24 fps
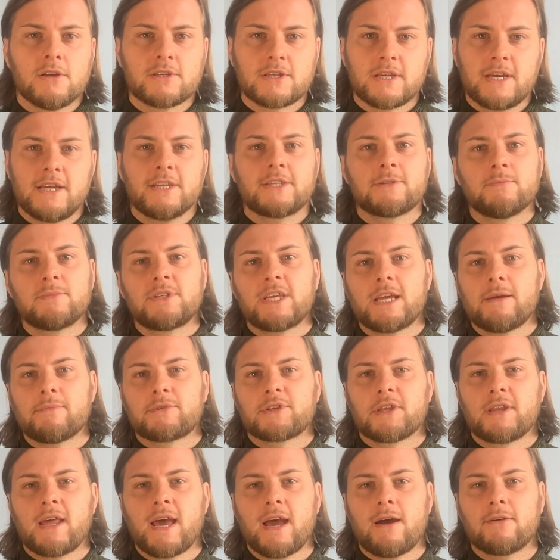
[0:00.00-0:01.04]
So here's some tips
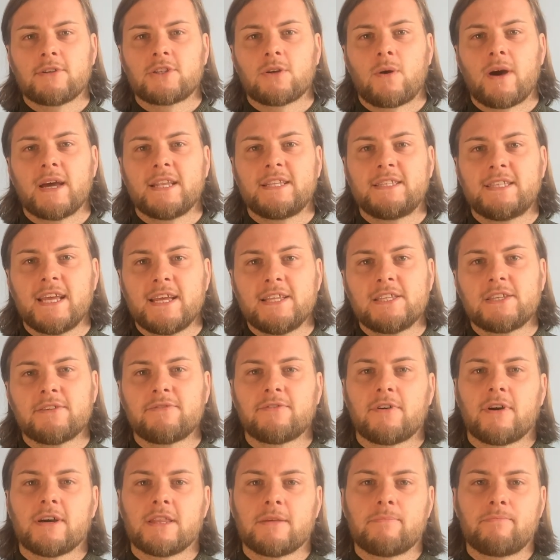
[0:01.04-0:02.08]
on how to
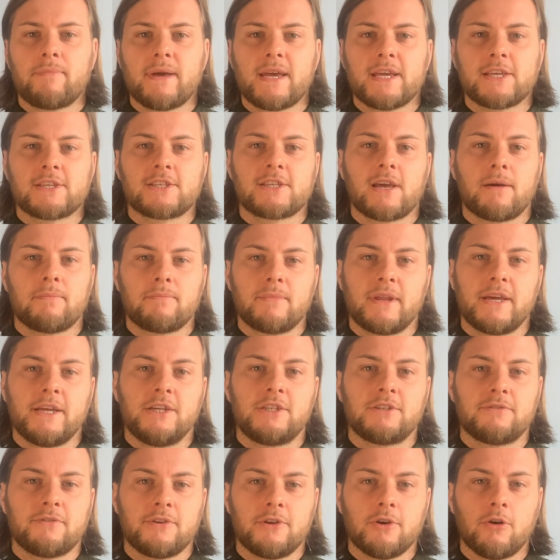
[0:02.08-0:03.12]
identify the best
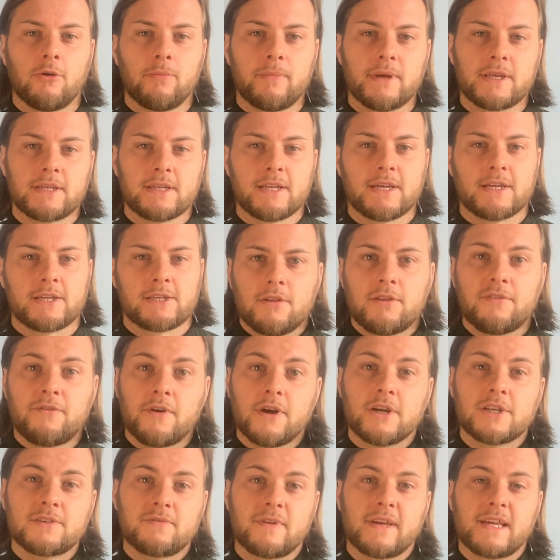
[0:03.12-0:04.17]
sub-niche for your business. The
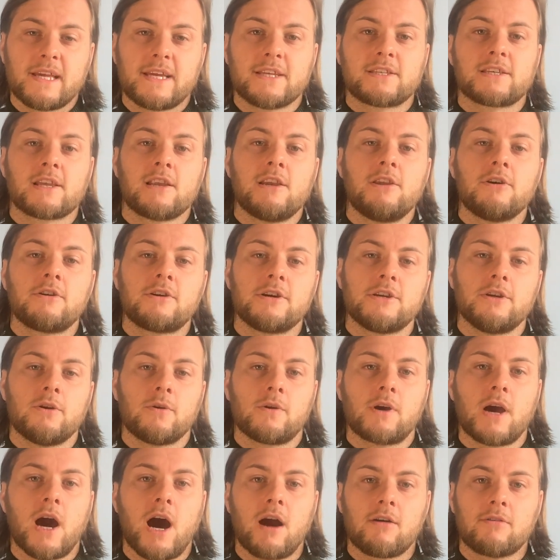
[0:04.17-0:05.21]
first thing is to look at your
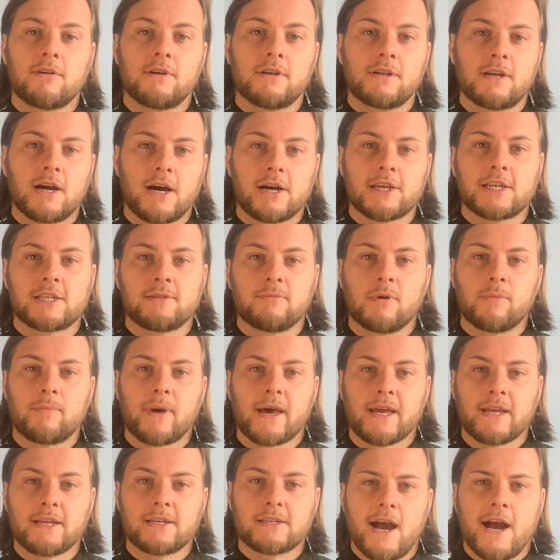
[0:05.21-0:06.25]
current customer
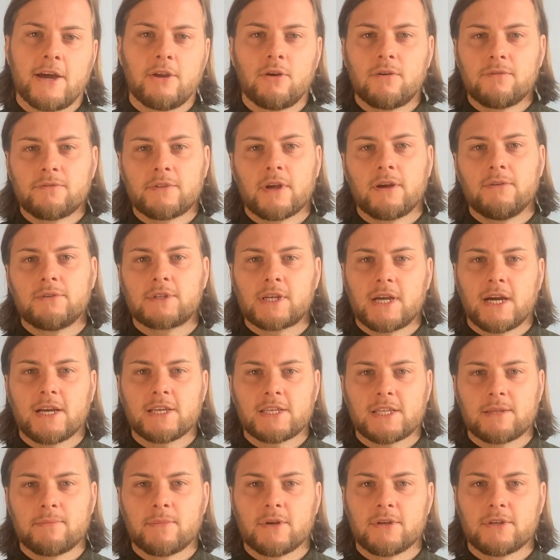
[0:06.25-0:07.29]
base. And of those
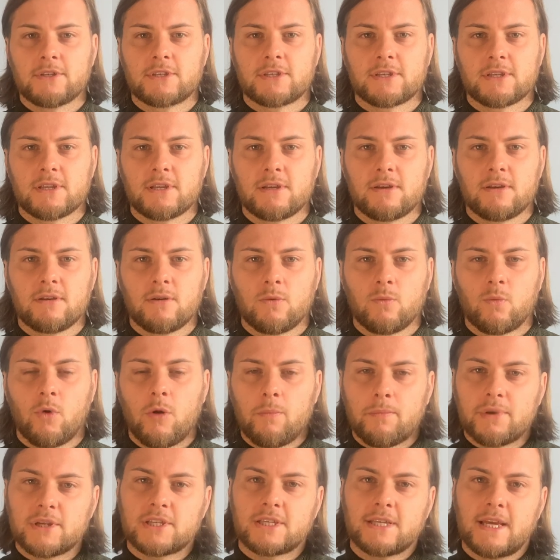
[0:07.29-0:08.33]
customers,
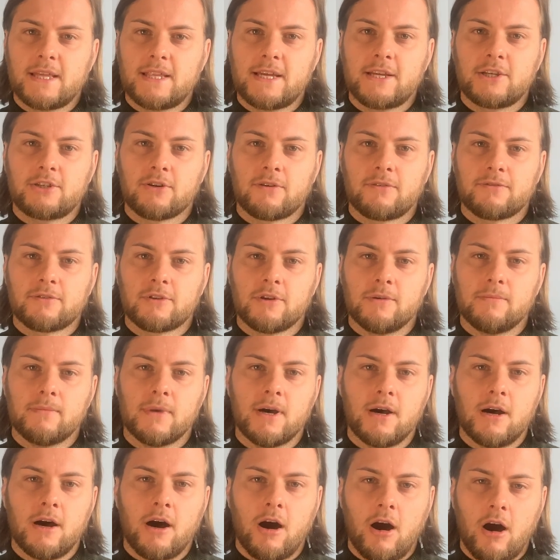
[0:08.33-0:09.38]
what percentage of them
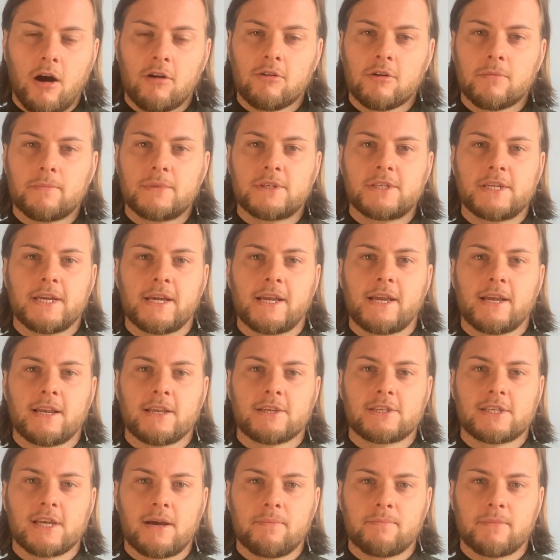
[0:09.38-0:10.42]
are a particular
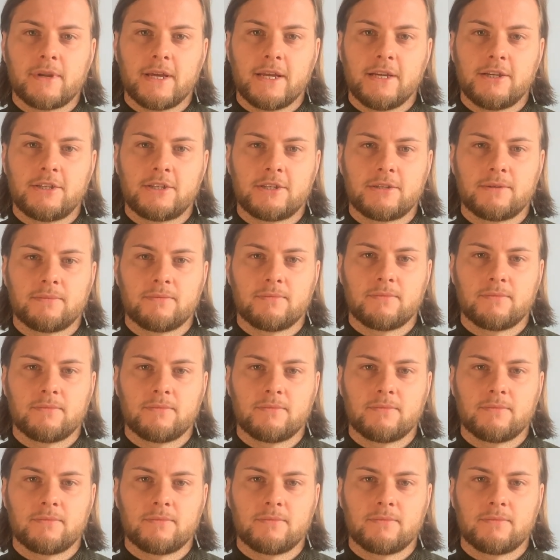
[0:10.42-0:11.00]
sub-niche?